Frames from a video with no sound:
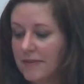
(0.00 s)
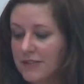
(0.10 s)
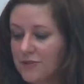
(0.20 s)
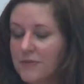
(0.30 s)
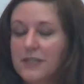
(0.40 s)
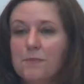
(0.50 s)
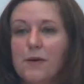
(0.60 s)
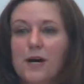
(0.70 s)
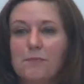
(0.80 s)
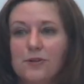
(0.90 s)
It's a really
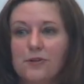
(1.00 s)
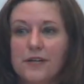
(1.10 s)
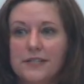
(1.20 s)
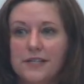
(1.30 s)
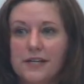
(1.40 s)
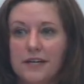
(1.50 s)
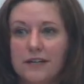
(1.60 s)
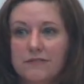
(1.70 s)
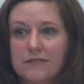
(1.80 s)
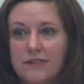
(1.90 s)
popular
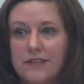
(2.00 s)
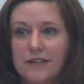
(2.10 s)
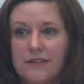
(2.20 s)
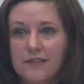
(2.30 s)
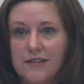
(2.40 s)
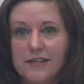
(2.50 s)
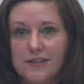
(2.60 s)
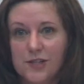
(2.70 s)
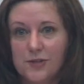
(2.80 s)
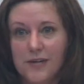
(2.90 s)
idea
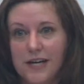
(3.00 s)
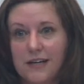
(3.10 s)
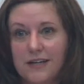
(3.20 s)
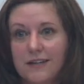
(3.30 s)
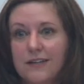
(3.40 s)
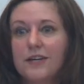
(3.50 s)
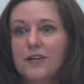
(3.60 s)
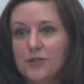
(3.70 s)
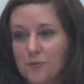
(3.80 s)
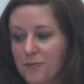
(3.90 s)
in the UK
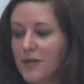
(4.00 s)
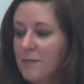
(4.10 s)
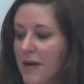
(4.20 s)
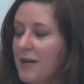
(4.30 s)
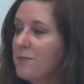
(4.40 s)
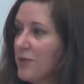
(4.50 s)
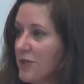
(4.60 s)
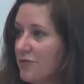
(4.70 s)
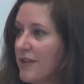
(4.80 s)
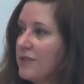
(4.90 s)
to bring back
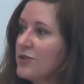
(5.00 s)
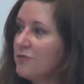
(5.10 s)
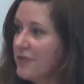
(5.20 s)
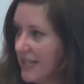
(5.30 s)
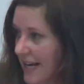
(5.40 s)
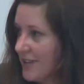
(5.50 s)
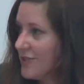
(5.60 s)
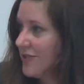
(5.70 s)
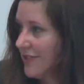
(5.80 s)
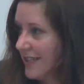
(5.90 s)
British Rail, to
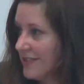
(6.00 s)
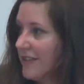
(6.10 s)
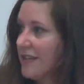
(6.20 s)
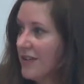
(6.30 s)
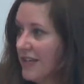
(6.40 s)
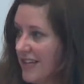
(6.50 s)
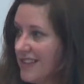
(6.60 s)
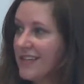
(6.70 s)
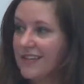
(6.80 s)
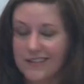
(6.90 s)
renationalize it.
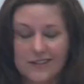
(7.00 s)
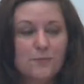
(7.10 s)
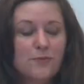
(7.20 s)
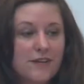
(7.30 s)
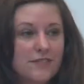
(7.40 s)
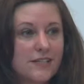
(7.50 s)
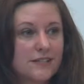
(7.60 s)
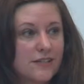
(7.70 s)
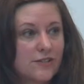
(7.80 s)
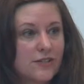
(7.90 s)
The
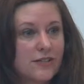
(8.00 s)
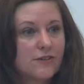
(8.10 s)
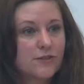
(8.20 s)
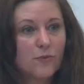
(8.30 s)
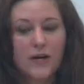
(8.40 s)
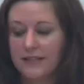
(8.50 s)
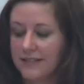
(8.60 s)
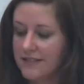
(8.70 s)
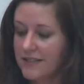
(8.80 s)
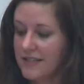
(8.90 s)
privatization there is
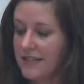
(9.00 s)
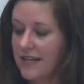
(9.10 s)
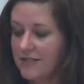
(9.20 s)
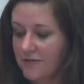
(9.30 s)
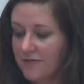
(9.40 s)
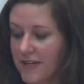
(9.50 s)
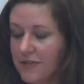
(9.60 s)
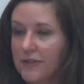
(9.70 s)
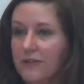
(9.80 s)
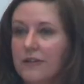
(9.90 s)
widely seen as a
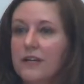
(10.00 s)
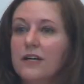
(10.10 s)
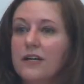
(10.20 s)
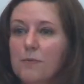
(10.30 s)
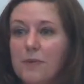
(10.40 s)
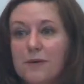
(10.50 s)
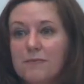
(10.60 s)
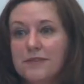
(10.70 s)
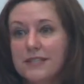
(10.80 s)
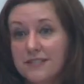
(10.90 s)
failure.
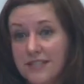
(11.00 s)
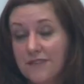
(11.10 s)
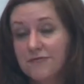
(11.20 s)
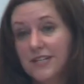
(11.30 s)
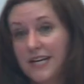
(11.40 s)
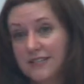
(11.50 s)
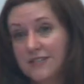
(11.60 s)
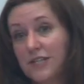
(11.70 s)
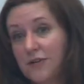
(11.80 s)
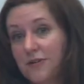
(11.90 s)
The safety has
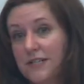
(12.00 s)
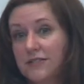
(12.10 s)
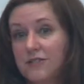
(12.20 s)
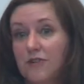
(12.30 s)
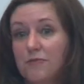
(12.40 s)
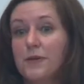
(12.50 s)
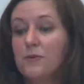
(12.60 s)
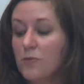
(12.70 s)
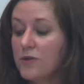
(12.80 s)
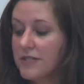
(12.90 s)
decreased. There have
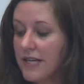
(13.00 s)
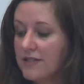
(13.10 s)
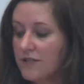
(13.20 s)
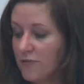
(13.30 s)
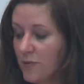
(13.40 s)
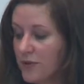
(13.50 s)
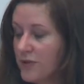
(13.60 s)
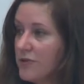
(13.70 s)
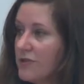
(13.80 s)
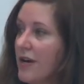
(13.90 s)
been more deaths of
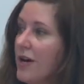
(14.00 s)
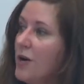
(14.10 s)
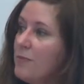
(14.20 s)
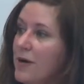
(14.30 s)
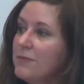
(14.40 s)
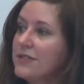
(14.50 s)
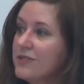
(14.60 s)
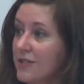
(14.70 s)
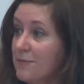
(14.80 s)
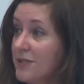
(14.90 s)
workers. Public
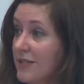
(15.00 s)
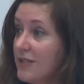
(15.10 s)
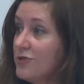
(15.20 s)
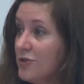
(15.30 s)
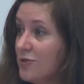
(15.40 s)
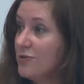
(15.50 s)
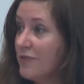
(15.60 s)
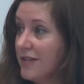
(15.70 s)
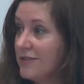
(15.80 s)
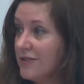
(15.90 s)
subsidies to the
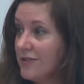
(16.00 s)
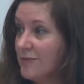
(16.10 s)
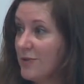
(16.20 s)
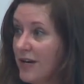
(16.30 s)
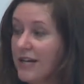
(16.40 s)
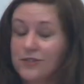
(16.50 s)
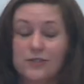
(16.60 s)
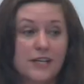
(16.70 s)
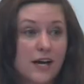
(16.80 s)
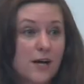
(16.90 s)
rail system are
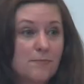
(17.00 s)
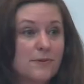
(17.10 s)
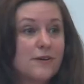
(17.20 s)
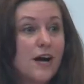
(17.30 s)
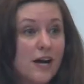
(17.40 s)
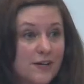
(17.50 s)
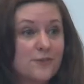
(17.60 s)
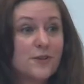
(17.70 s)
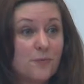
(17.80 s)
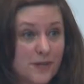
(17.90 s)
actually up,
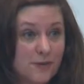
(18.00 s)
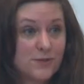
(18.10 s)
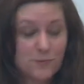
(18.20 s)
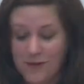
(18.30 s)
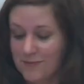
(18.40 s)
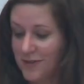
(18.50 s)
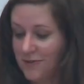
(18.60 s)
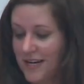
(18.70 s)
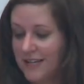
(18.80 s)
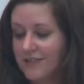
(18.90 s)
higher than when it was
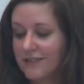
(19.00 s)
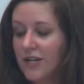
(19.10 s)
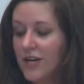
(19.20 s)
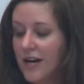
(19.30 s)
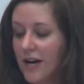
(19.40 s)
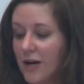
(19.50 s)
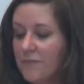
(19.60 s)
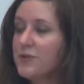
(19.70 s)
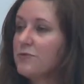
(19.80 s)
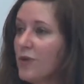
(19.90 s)
public rail.
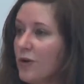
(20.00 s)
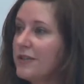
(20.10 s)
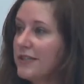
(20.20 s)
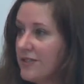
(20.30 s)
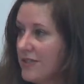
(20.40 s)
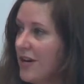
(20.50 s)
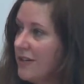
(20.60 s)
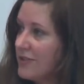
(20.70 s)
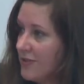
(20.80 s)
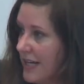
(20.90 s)
The rolling
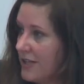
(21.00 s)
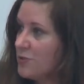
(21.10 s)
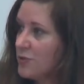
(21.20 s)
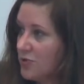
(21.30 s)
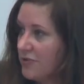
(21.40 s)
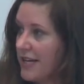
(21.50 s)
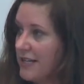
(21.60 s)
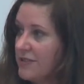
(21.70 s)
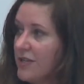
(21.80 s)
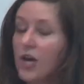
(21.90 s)
stocks, the actual
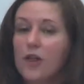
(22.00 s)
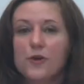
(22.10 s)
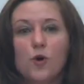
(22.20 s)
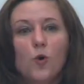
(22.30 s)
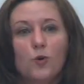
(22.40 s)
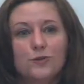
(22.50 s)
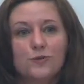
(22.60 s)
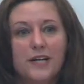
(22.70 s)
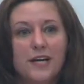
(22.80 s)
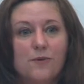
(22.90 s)
trains, they're
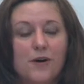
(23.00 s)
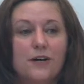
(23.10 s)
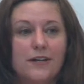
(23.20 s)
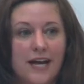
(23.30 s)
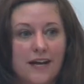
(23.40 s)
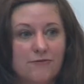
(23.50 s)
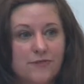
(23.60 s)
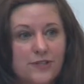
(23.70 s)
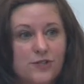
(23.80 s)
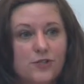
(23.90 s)
older now on
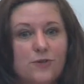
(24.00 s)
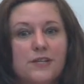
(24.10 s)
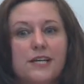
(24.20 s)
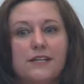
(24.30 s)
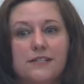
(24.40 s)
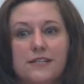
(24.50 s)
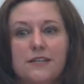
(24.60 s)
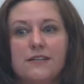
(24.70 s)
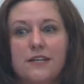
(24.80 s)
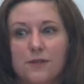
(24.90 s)
average, so the
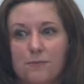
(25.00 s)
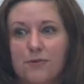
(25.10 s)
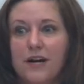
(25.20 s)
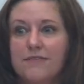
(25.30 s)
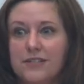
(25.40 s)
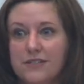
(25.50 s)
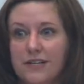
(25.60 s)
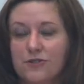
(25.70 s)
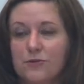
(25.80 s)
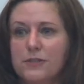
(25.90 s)
idea that the private
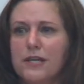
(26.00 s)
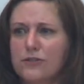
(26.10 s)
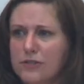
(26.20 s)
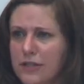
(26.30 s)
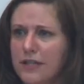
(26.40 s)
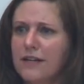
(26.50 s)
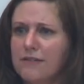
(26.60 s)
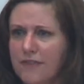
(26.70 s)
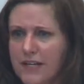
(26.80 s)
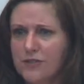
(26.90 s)
sector was actually going to
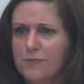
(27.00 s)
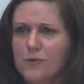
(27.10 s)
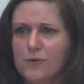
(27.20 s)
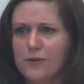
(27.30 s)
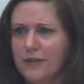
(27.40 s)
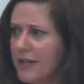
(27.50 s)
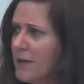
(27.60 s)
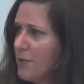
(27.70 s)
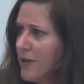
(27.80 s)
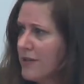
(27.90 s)
invest more and
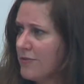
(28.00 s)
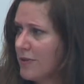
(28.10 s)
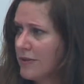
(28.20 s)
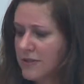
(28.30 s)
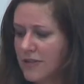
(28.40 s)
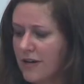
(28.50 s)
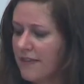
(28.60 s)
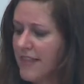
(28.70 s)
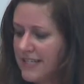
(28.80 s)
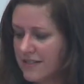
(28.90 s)
upgrade the rolling stock,
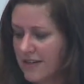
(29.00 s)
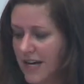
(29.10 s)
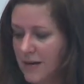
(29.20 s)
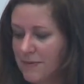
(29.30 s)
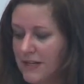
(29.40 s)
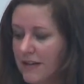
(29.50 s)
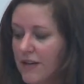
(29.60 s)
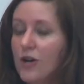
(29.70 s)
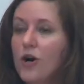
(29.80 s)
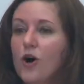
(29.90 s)
that's not happening.
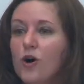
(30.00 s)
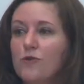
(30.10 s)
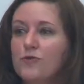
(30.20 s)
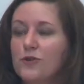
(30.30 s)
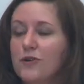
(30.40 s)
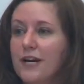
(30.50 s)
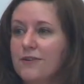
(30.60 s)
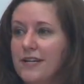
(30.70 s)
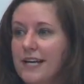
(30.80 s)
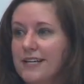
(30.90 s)

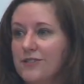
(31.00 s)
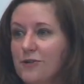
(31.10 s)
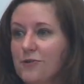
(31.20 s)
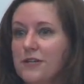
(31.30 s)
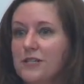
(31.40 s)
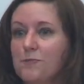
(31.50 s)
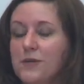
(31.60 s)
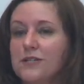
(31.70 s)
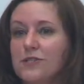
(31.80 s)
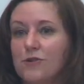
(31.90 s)
Overcrowding has increased
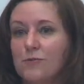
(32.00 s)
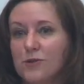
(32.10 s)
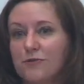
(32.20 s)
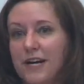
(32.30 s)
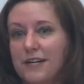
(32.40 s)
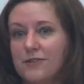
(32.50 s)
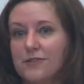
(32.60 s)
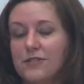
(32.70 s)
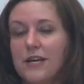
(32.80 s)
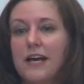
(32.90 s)
because there are more
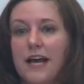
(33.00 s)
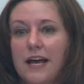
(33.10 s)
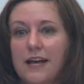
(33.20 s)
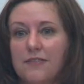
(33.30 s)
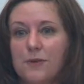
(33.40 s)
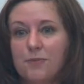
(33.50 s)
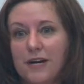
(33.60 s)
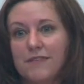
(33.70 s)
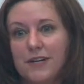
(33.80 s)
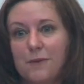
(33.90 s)
riders and the
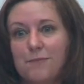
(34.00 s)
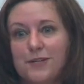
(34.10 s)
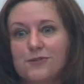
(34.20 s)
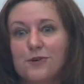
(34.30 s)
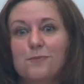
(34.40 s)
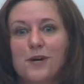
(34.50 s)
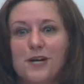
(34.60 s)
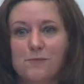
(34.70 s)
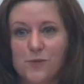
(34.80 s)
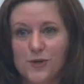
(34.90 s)
private companies aren't
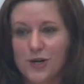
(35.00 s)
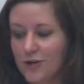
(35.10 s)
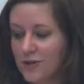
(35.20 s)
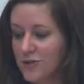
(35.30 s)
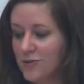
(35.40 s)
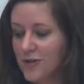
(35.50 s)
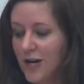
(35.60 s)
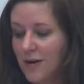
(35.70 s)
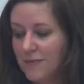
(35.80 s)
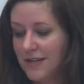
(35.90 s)
buying more cars to
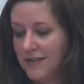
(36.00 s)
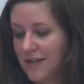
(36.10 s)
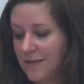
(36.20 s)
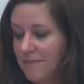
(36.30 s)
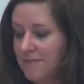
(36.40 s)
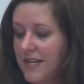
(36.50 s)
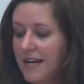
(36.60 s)
accommodate them.